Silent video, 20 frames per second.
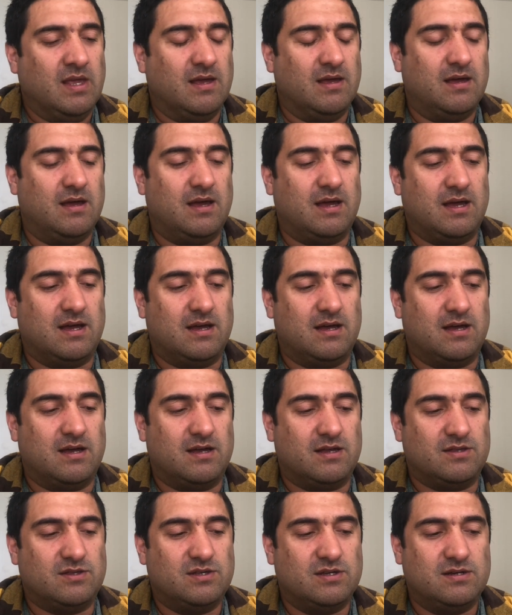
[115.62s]

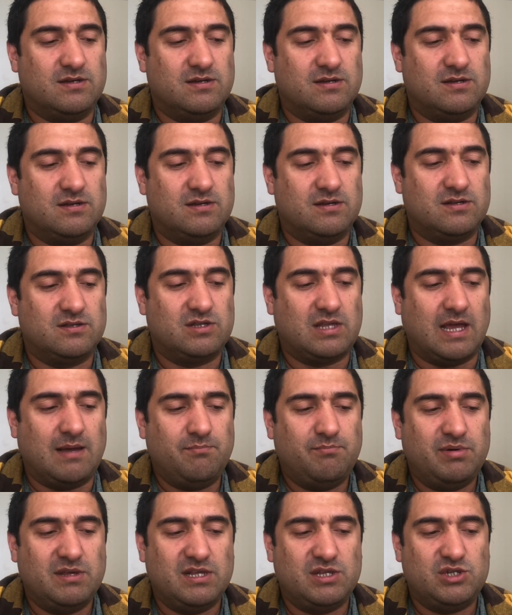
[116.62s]
The
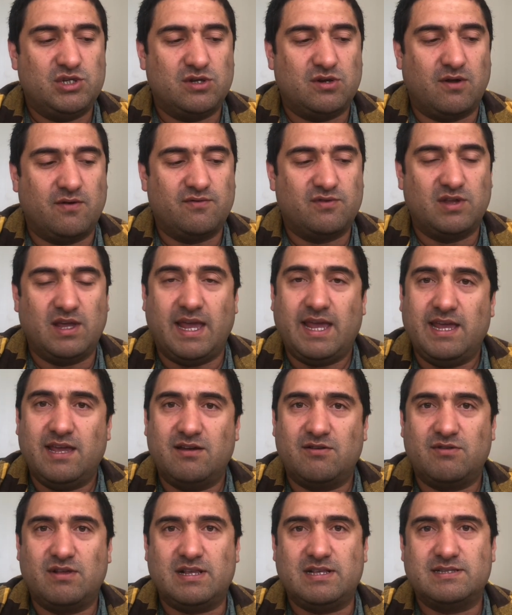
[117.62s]
temperature of the
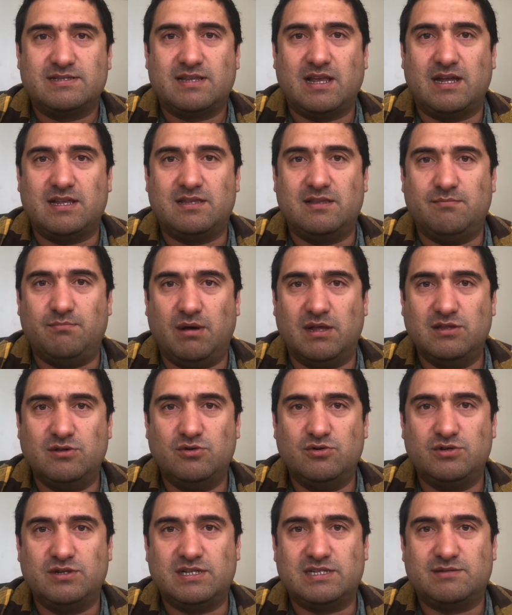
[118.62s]
air inside the
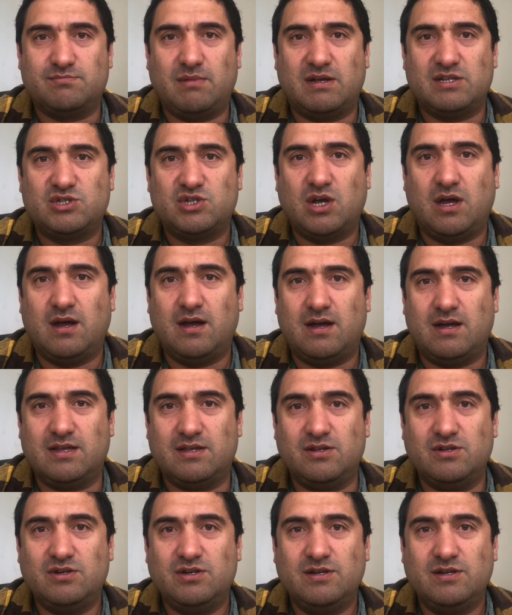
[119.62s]
balloon is much higher.